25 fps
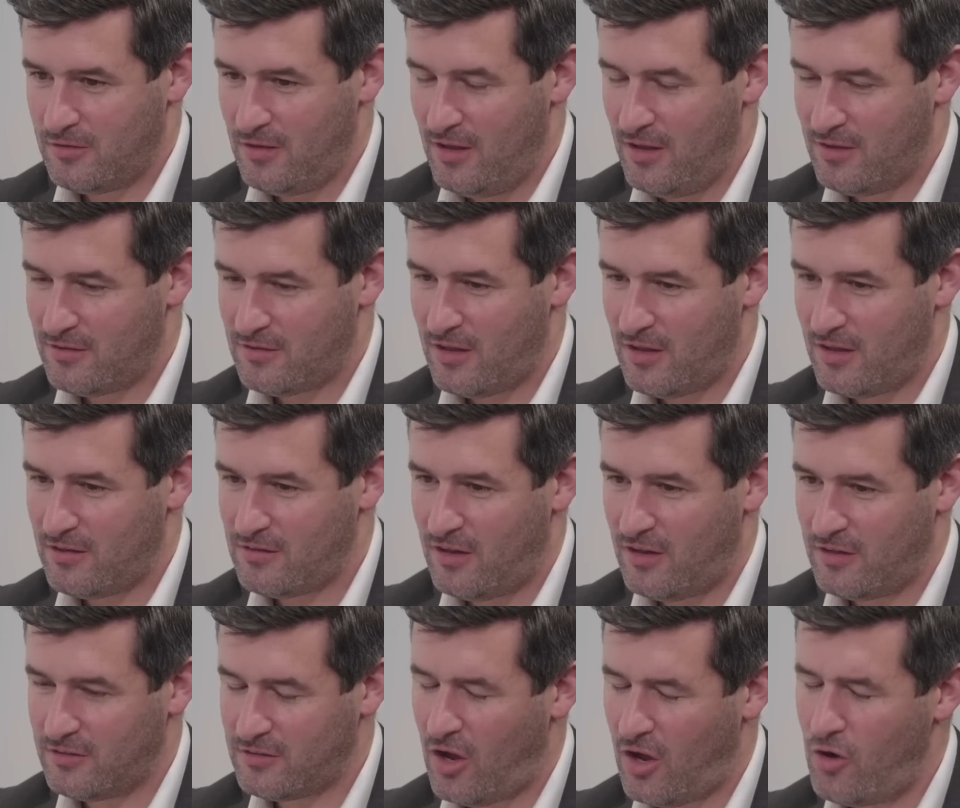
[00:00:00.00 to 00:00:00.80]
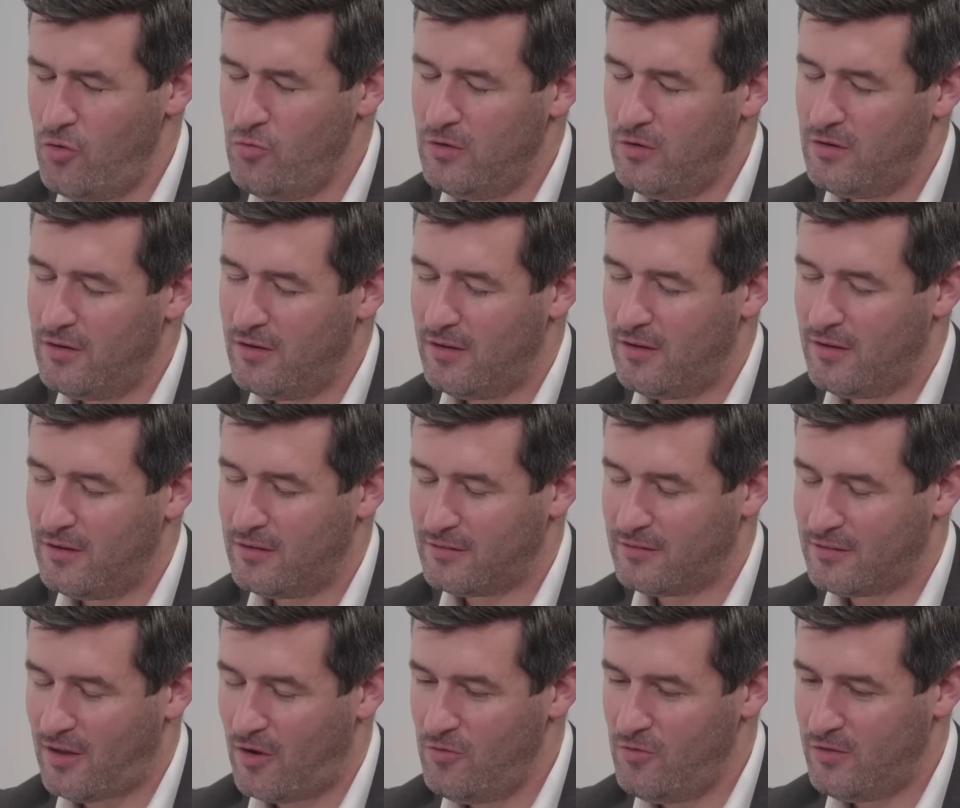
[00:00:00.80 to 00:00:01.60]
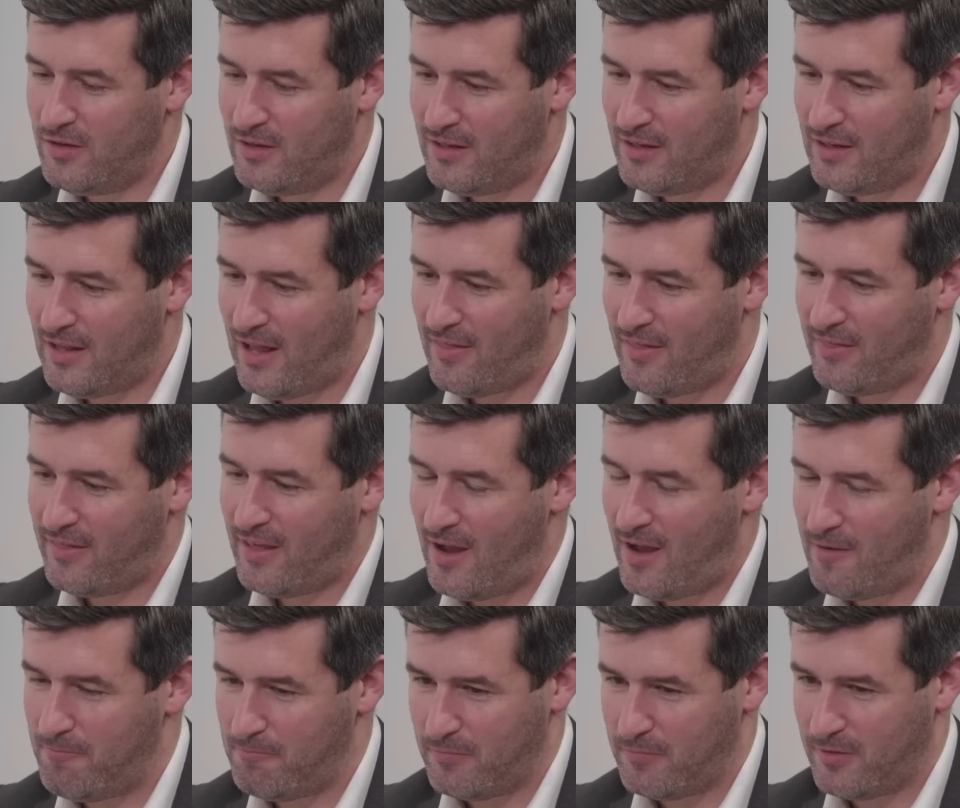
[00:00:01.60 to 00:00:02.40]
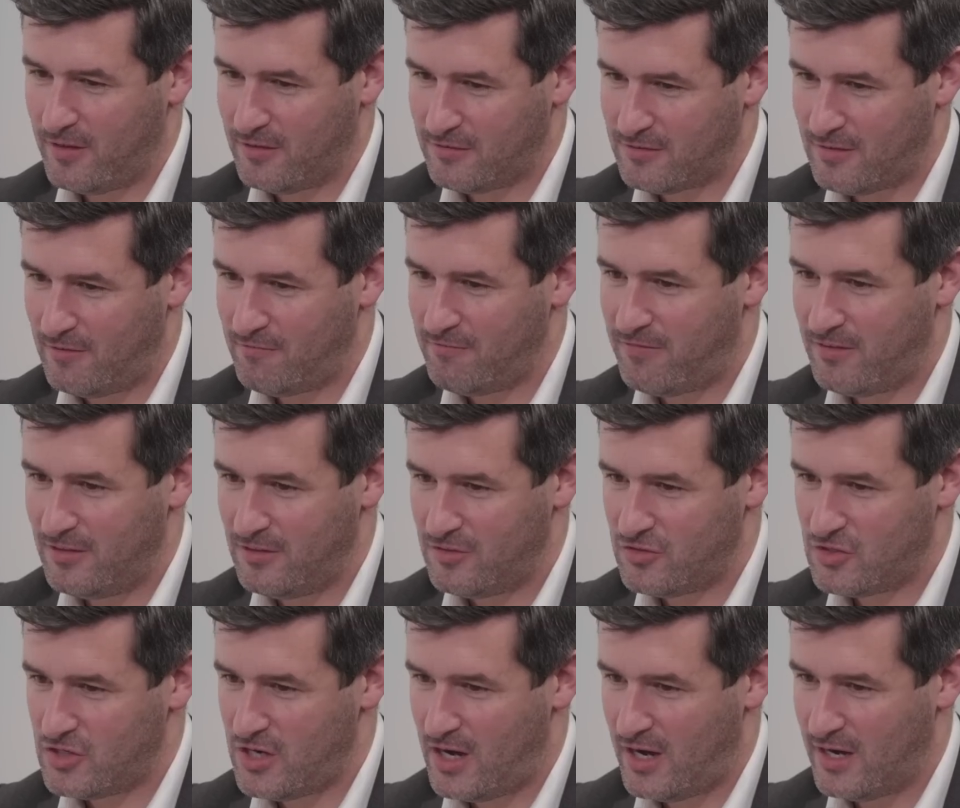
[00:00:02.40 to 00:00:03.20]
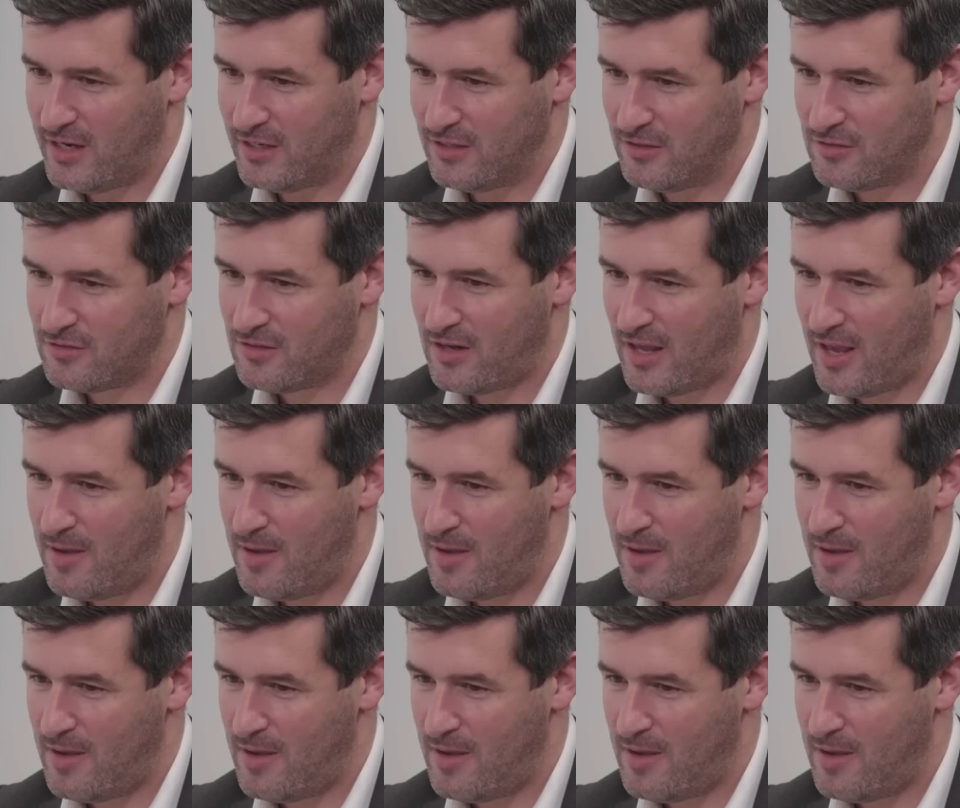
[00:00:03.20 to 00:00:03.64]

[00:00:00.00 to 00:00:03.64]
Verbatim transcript: it's like, don't get the ump that something's changed.